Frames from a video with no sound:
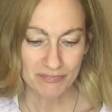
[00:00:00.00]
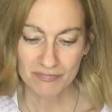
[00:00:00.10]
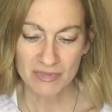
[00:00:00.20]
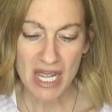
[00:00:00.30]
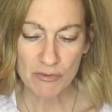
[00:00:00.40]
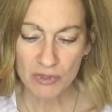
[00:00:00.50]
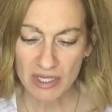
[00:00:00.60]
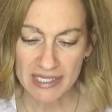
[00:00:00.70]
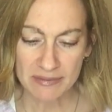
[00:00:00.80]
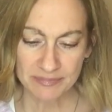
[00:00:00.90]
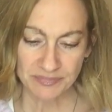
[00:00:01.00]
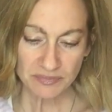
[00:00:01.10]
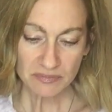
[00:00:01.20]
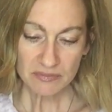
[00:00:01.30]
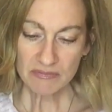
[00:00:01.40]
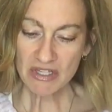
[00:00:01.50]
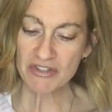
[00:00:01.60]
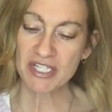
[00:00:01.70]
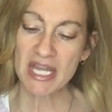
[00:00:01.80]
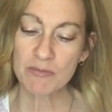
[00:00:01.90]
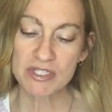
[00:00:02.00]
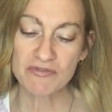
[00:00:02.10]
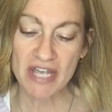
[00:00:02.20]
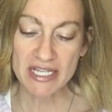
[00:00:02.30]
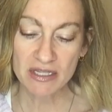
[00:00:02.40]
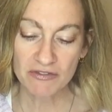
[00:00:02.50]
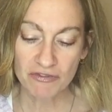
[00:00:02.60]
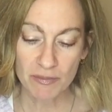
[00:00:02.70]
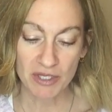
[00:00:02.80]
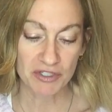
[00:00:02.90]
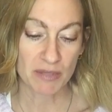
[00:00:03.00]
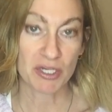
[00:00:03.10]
"Not really." The name was vaguely familiar,